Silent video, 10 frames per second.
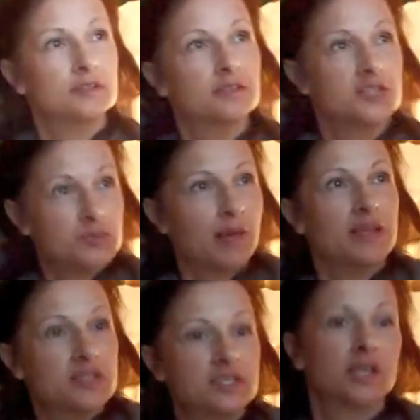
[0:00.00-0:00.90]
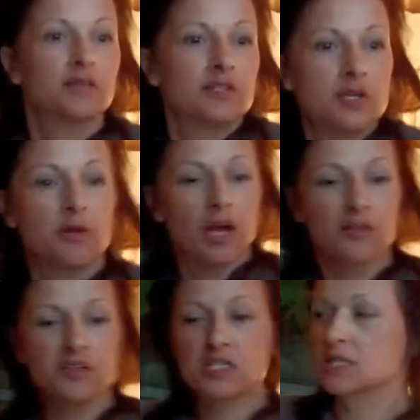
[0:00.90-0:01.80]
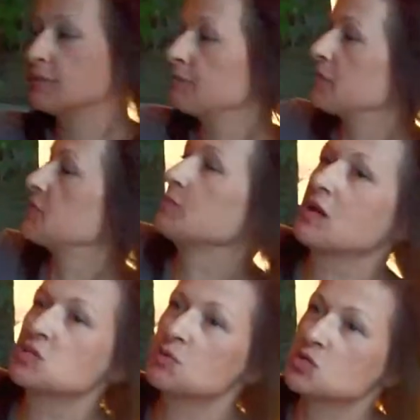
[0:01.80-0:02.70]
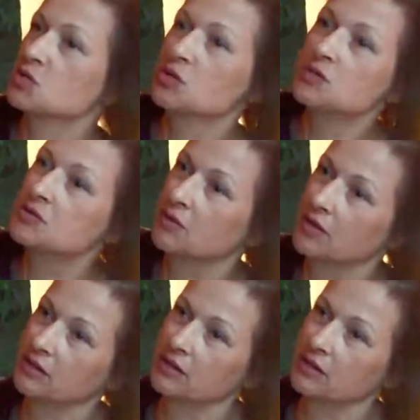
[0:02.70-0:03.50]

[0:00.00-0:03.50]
the space here, because this bit of space wasn't used for anything.